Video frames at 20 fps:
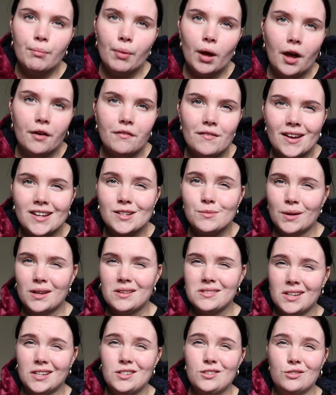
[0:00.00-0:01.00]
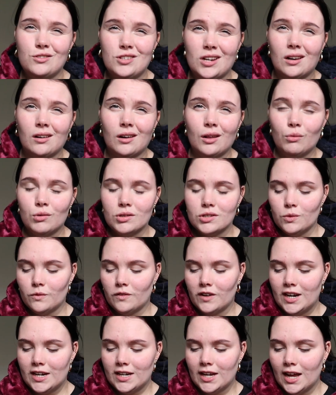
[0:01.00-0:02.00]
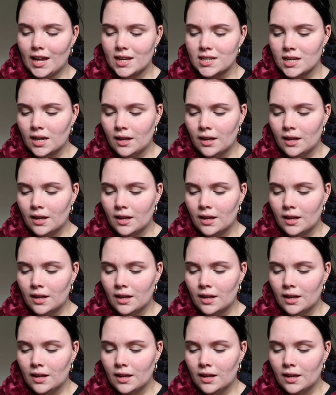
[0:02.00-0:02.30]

perfect, because I do generally want to read it.